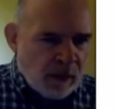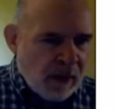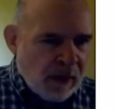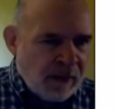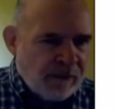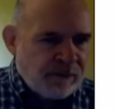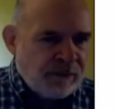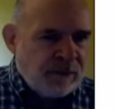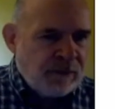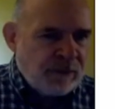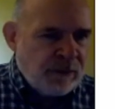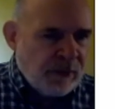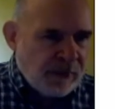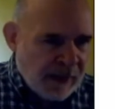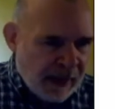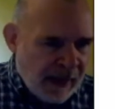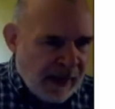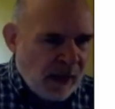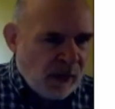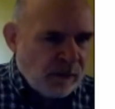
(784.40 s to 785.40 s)
off to
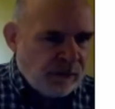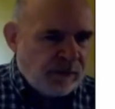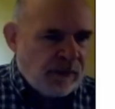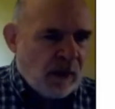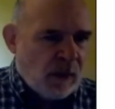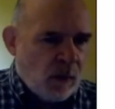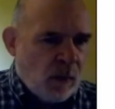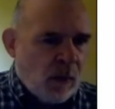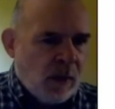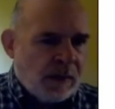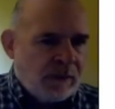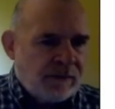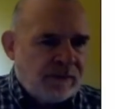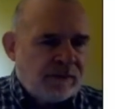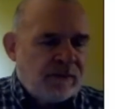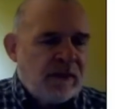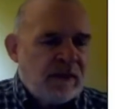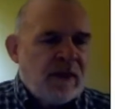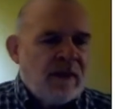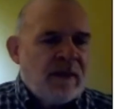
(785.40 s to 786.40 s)
the house at once.